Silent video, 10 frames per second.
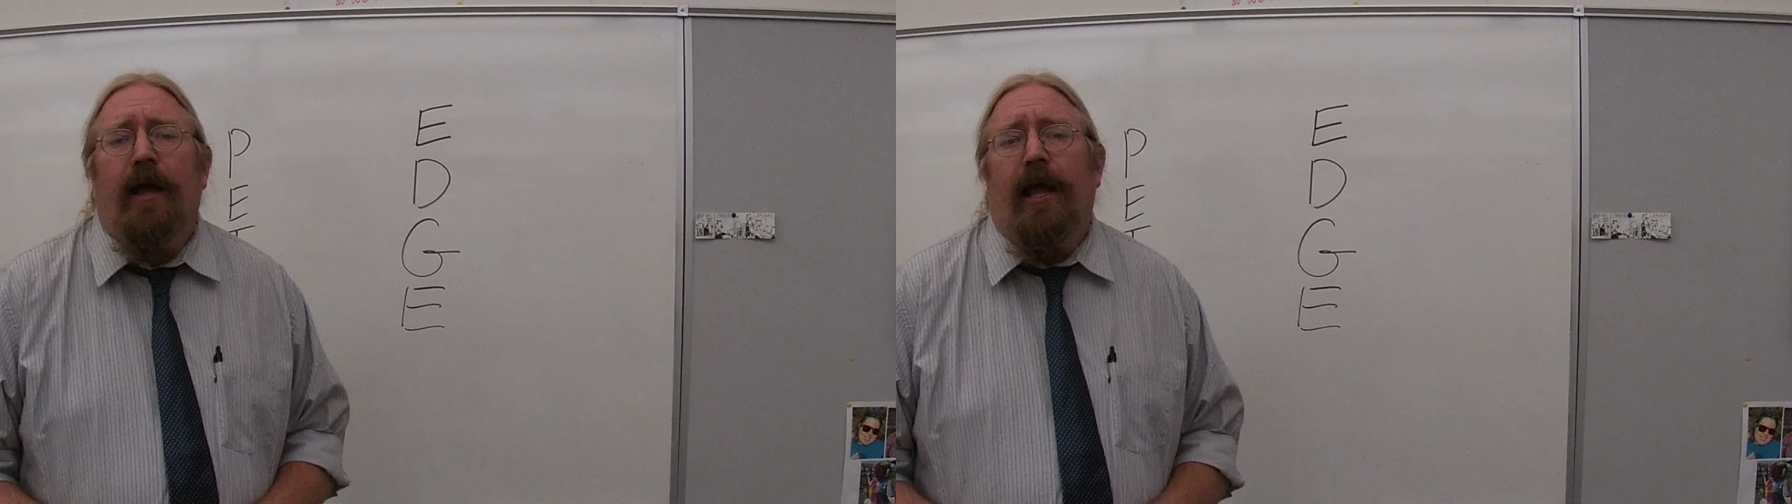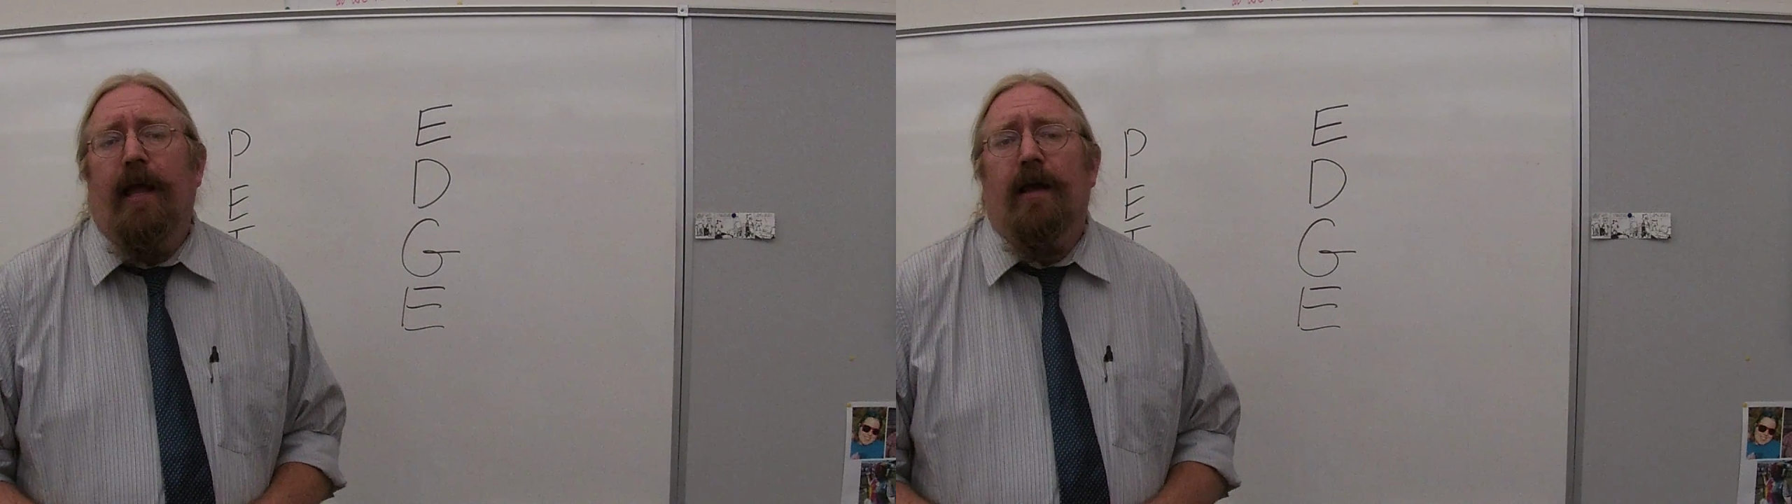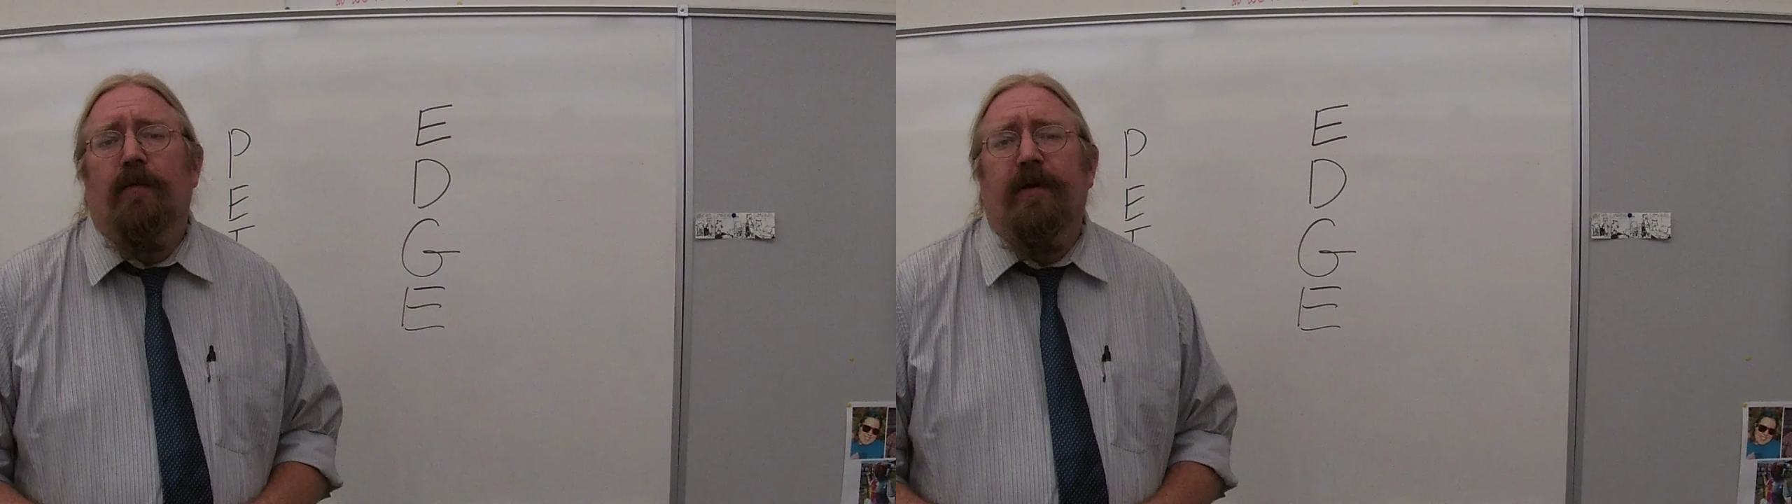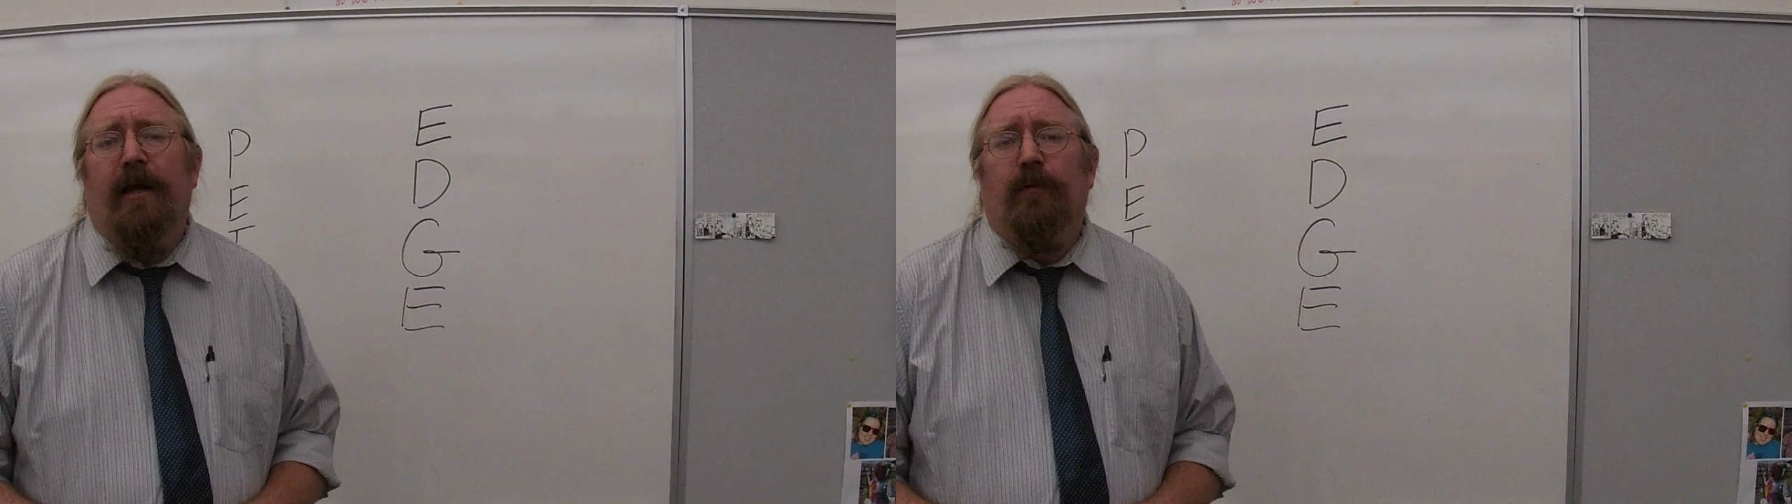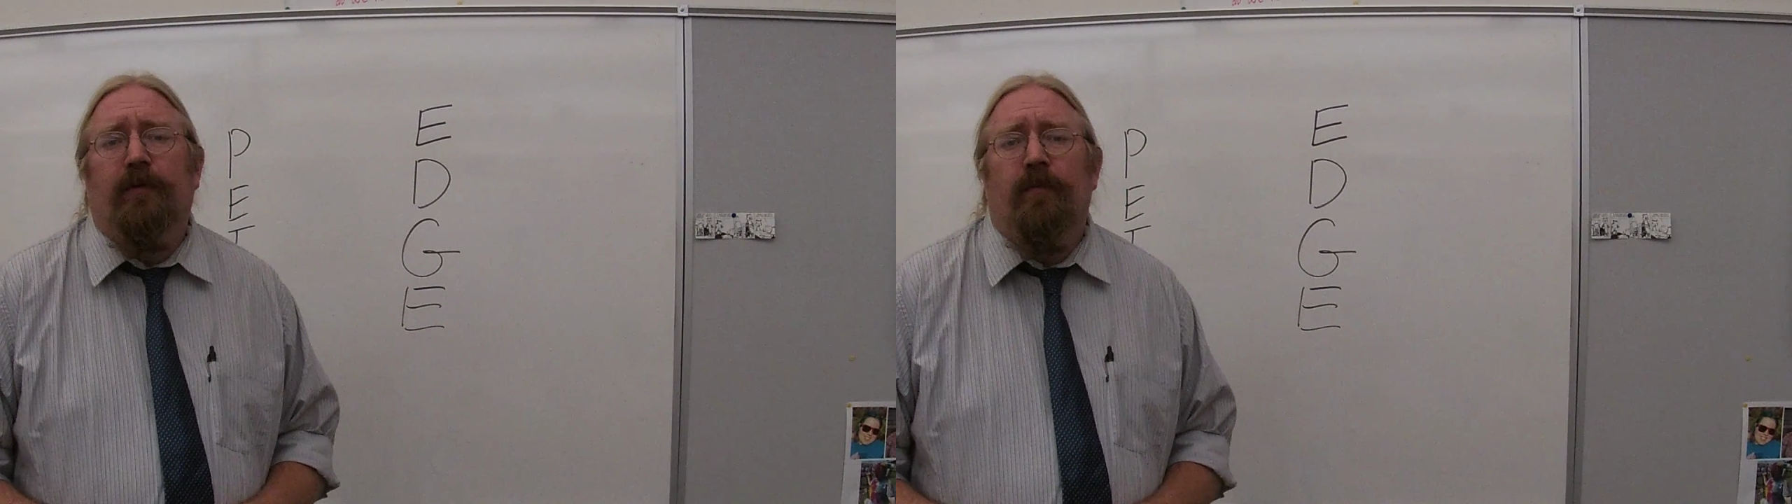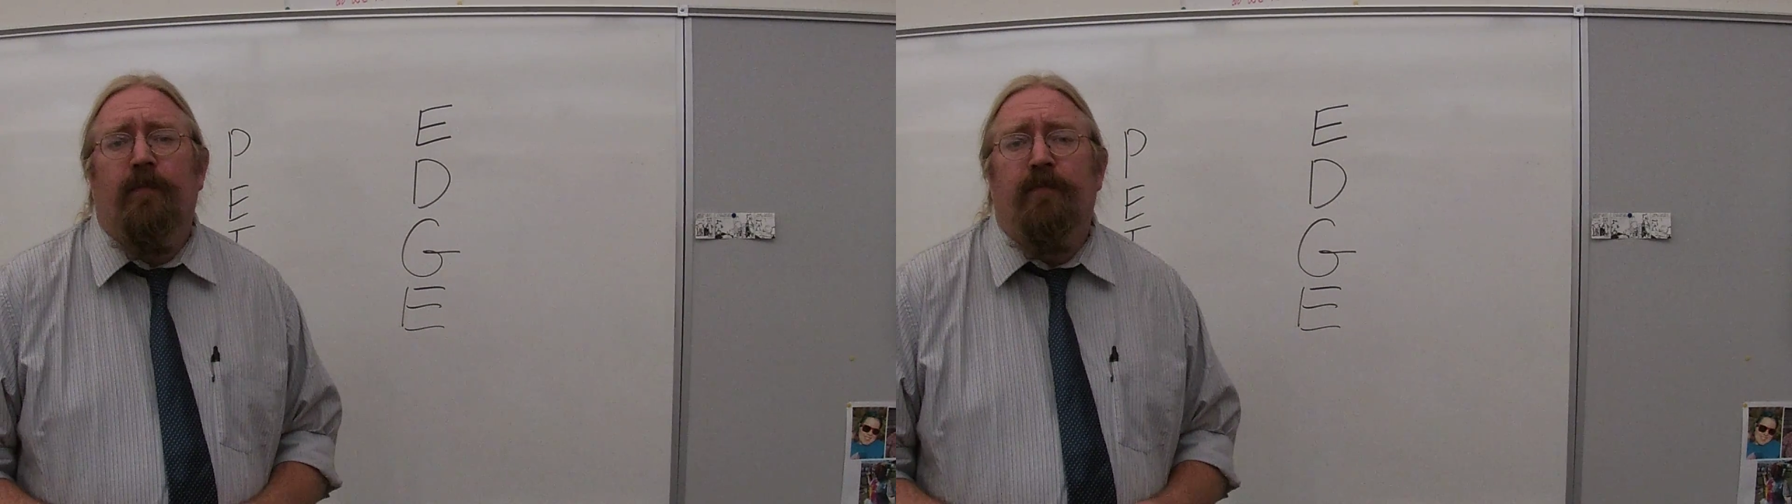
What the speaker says: and be able to